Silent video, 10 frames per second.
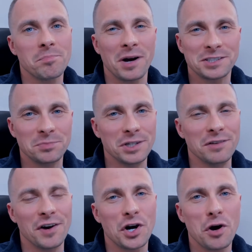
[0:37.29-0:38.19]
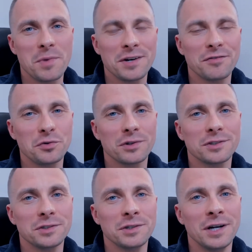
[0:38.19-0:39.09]
possibly leave a comment if you want
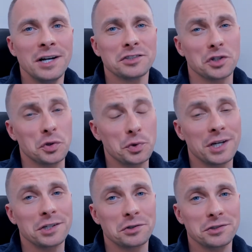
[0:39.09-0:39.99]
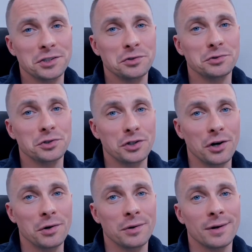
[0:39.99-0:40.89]
to, so that we can continue to
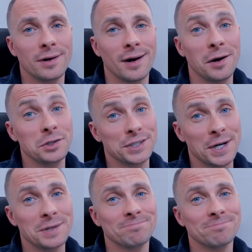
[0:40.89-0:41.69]
grow our channel.